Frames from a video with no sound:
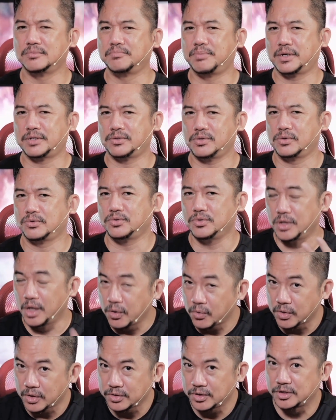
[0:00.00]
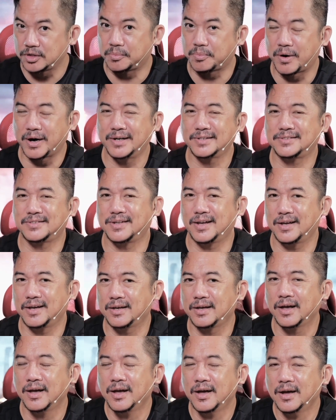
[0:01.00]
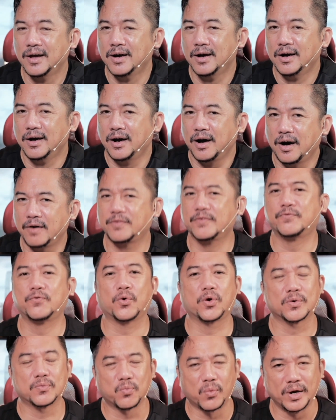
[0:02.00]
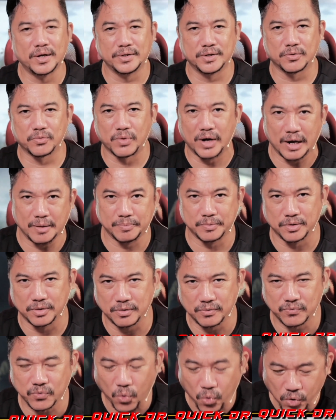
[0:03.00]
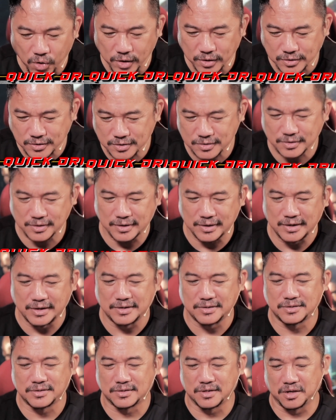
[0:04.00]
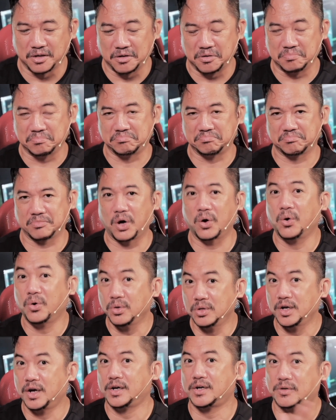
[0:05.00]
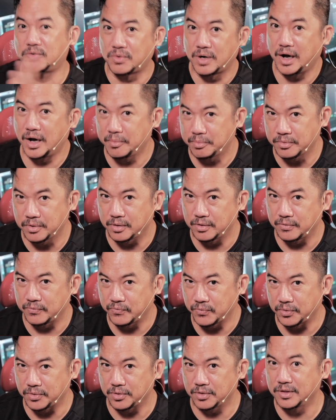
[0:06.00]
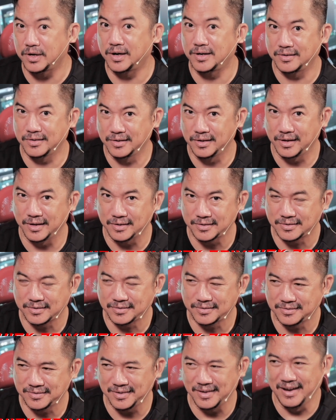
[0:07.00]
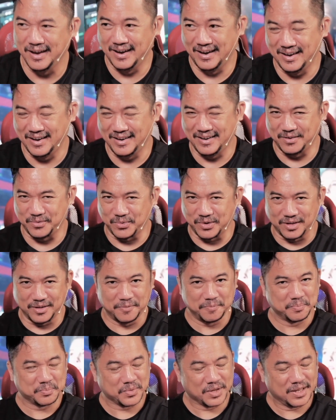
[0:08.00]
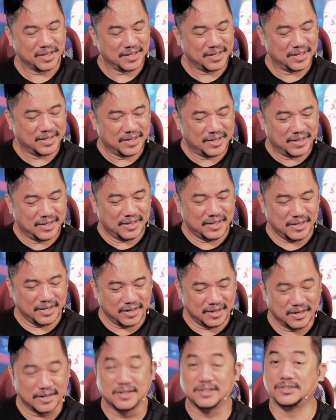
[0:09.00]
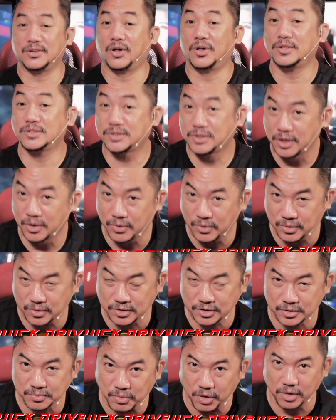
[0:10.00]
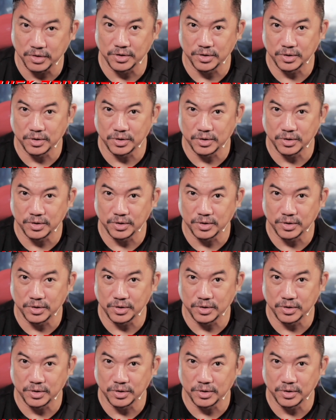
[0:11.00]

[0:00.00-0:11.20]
pesos lower than the price tag of the Ford Ranger Raptor. Of course, it's a whole lot of Raptor for a lot less. Well, it is also smaller in